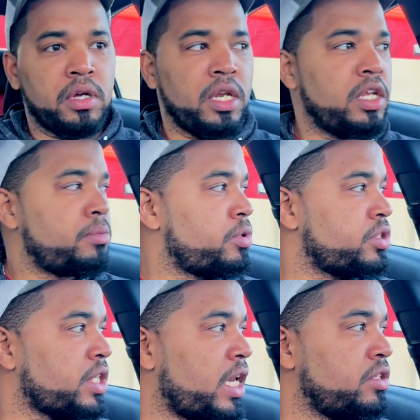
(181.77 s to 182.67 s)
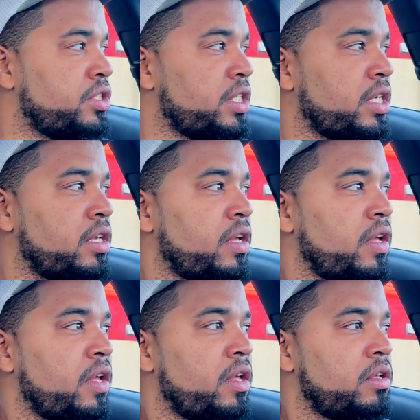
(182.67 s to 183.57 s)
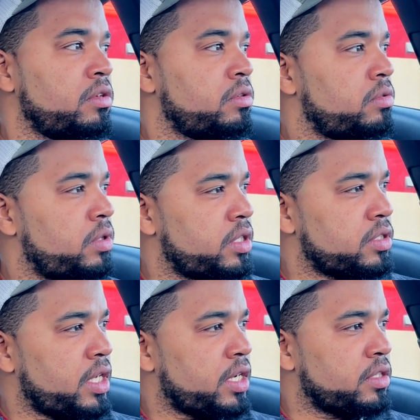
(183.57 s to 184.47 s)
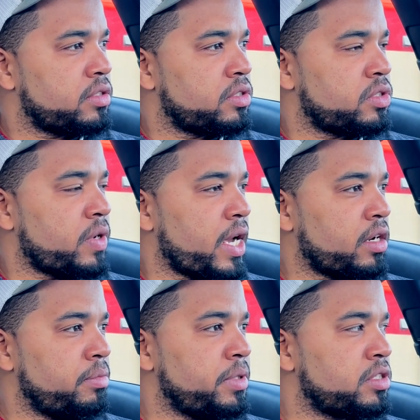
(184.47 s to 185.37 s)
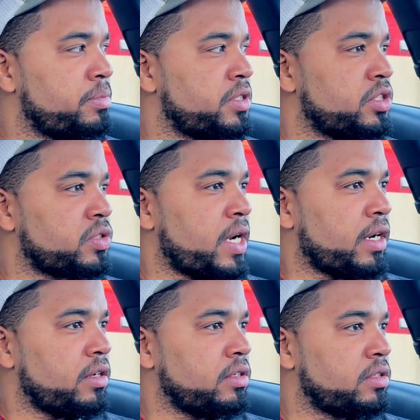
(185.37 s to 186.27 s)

a little more challenging. What is that, a tracker, Mitsubishi tracker?